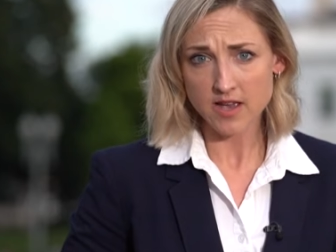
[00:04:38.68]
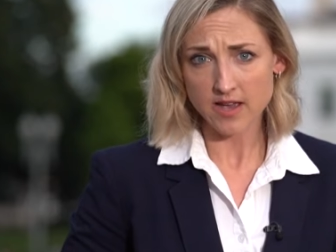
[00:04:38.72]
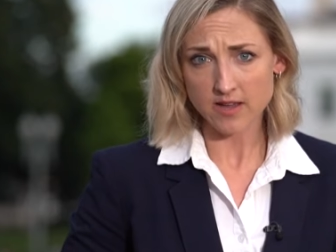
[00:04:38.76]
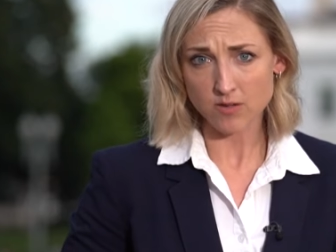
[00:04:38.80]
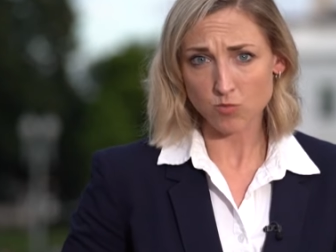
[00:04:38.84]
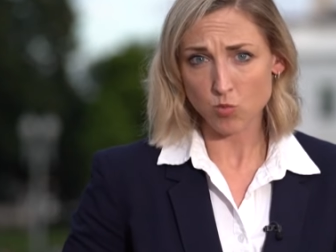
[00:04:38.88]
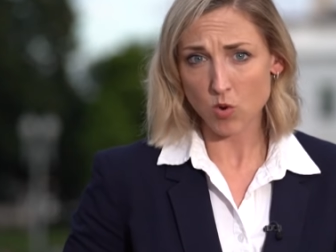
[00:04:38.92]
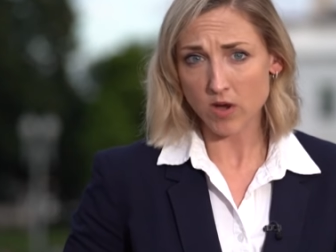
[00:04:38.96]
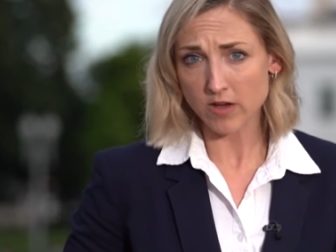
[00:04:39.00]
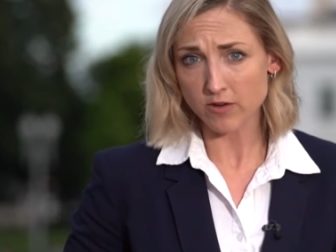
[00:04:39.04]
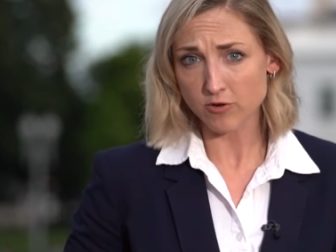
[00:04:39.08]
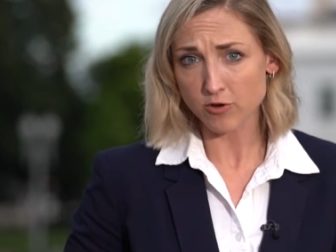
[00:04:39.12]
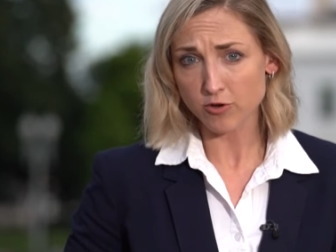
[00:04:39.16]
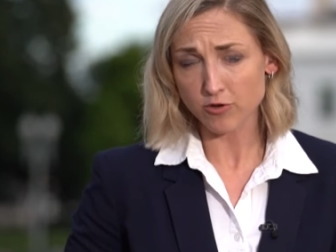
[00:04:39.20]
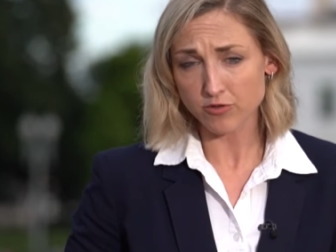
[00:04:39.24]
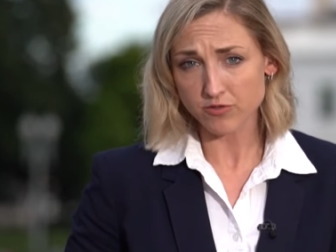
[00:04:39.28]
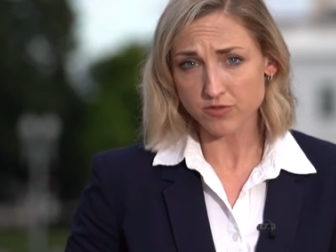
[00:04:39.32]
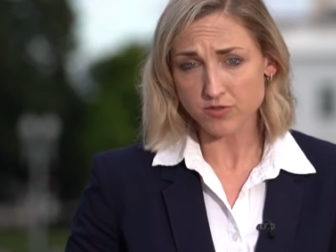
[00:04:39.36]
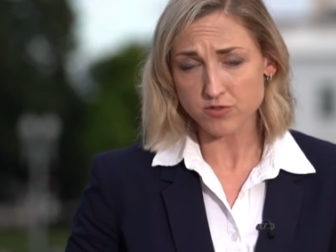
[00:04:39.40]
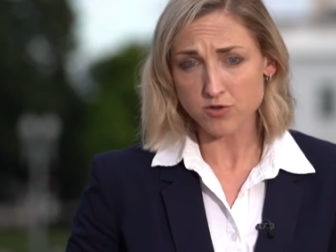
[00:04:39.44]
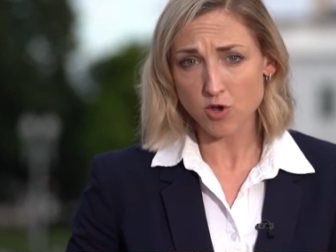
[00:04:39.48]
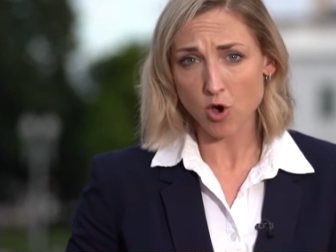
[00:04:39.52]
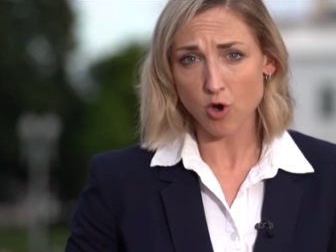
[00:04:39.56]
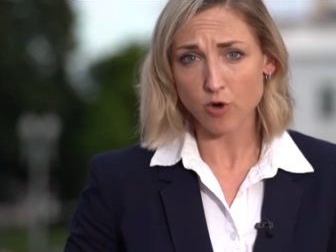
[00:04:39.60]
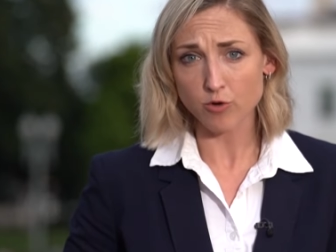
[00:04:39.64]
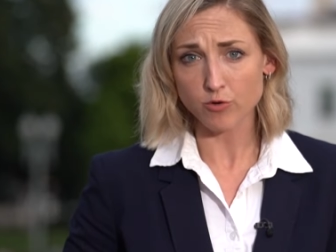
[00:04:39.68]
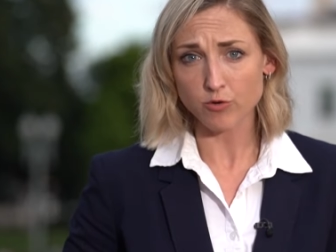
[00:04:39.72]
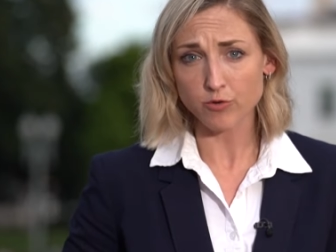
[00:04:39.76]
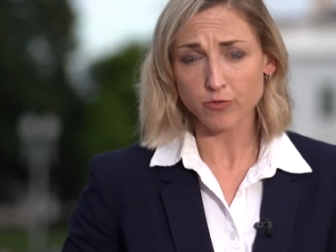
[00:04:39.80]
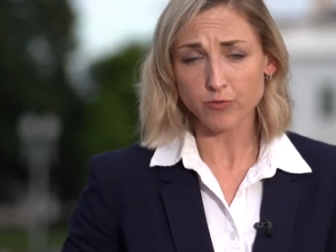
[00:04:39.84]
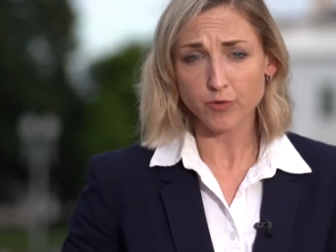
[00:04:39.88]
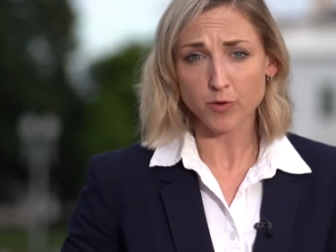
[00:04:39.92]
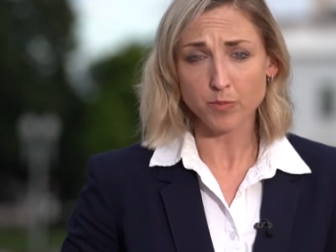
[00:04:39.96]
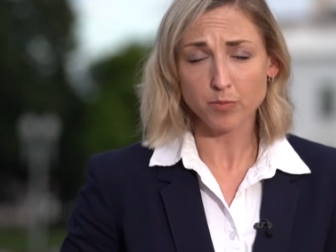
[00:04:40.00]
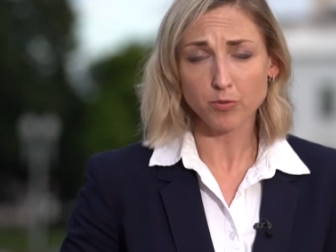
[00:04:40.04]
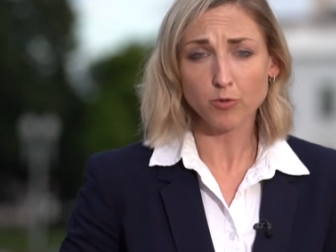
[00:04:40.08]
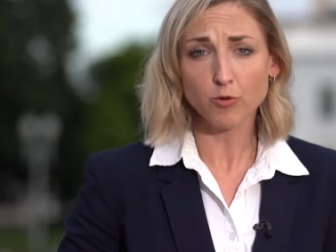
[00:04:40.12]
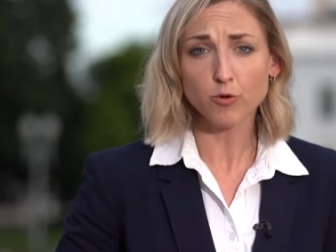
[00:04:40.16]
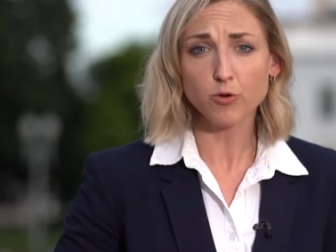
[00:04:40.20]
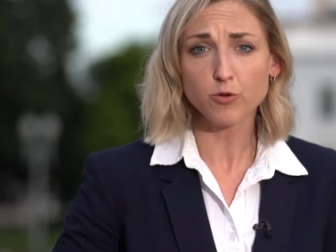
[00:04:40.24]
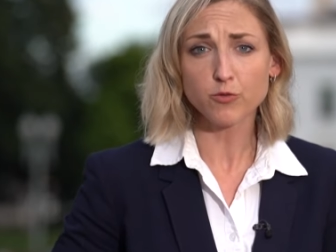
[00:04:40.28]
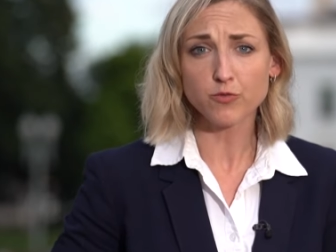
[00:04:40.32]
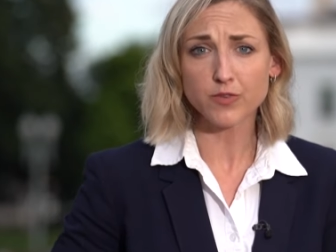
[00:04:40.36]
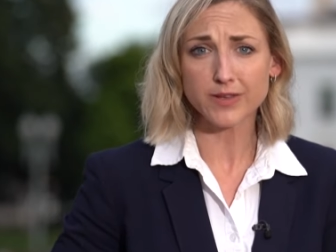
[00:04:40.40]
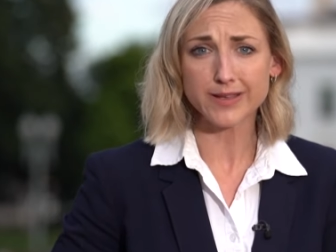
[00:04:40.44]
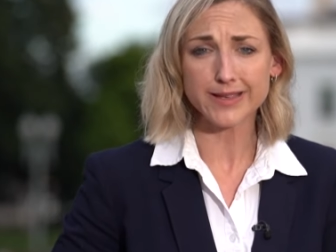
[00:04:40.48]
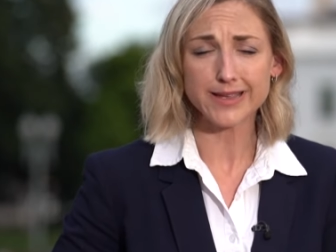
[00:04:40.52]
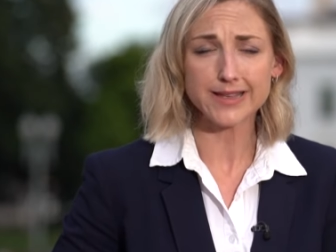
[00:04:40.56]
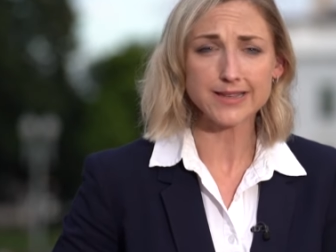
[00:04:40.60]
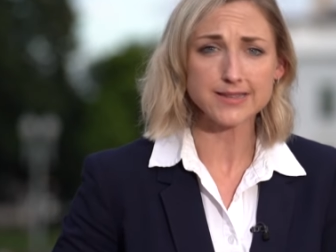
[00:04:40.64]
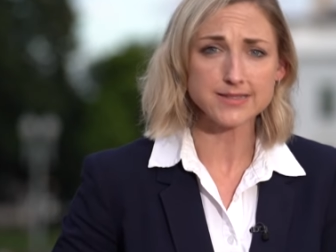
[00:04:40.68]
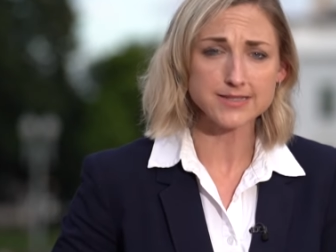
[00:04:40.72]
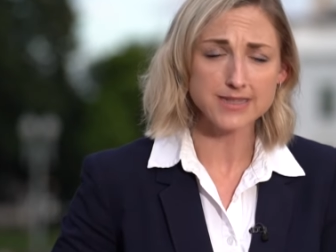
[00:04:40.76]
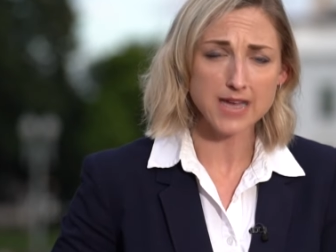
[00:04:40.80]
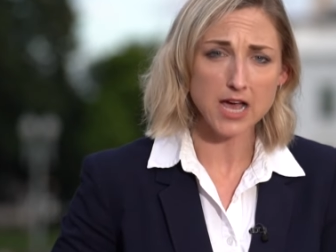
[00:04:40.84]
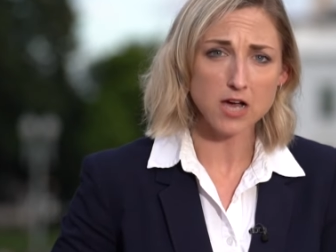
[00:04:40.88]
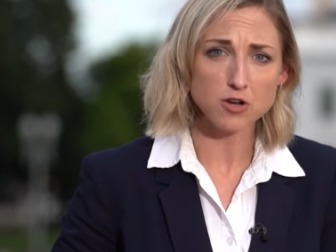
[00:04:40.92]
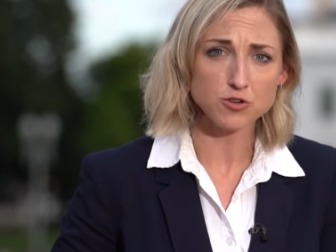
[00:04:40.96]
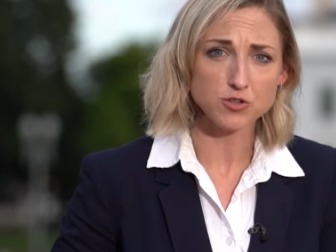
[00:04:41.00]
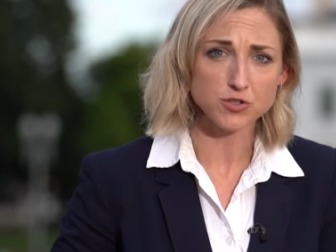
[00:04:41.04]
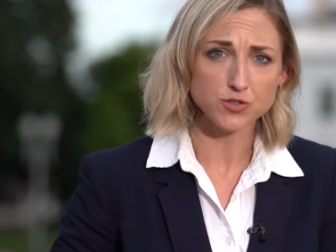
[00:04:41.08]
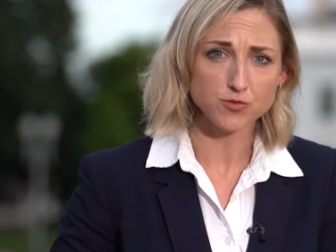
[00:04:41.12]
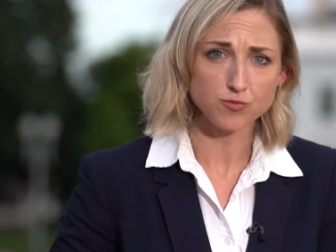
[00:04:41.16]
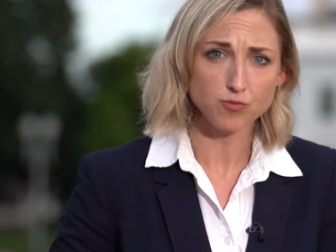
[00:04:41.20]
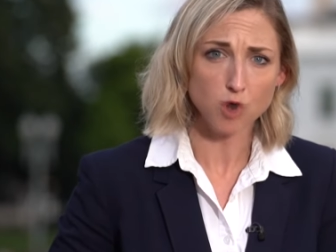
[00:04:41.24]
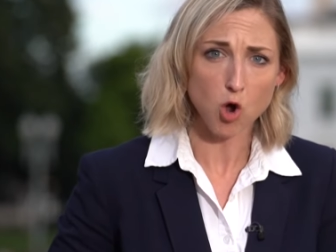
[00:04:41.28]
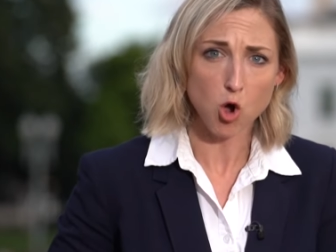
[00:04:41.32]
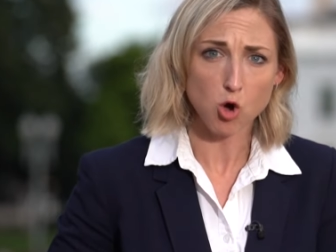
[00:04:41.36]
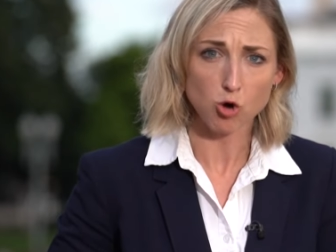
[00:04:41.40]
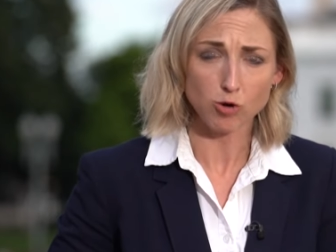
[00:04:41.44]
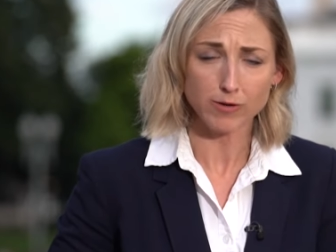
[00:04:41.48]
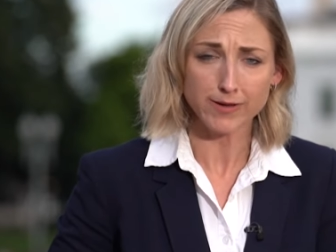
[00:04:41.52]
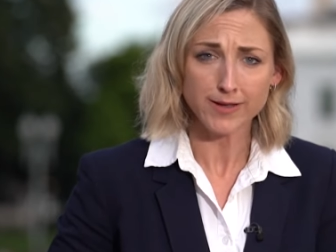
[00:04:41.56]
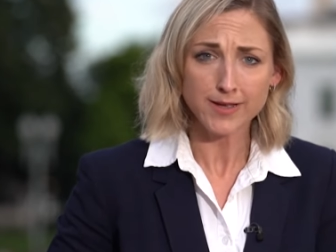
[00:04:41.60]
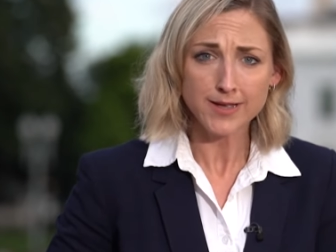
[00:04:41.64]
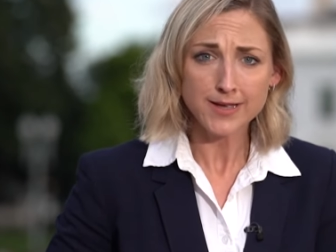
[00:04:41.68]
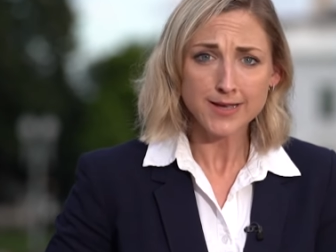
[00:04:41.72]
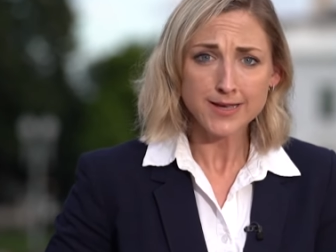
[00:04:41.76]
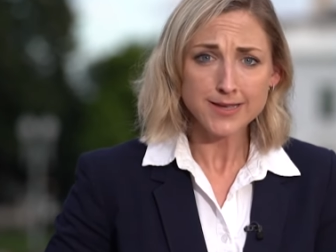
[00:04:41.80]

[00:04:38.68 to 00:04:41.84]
and one who's known for proving his doubters wrong,